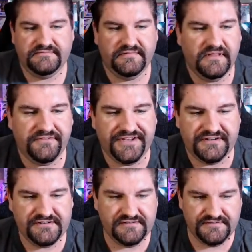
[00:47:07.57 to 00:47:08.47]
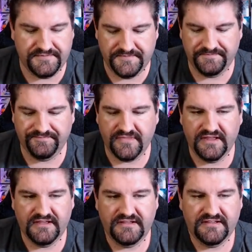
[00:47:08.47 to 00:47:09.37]
Love it.
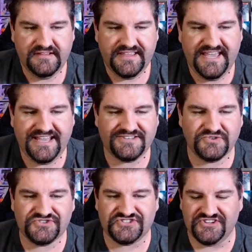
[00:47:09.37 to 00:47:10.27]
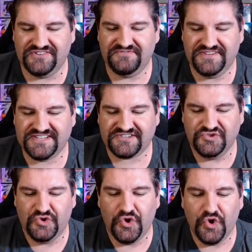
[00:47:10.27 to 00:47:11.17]
Cancel Stunfisk?
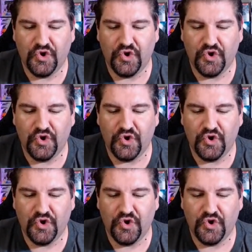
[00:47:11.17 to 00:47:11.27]
No.